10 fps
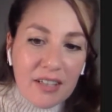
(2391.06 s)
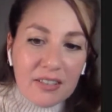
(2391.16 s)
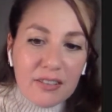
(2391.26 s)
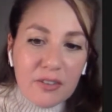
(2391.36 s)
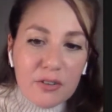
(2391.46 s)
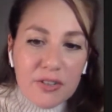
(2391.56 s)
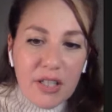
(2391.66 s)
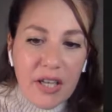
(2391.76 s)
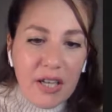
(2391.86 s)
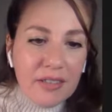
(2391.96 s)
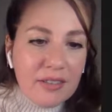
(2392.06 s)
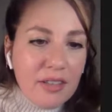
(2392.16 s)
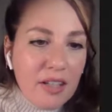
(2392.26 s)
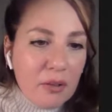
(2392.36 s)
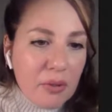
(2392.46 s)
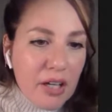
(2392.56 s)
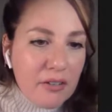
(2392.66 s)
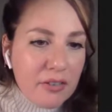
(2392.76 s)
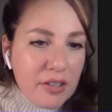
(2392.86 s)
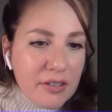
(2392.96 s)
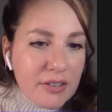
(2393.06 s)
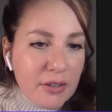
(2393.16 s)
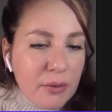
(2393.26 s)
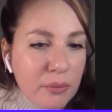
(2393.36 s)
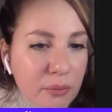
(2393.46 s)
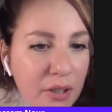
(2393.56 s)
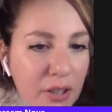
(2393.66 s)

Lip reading: it goes ahead. We have Hassan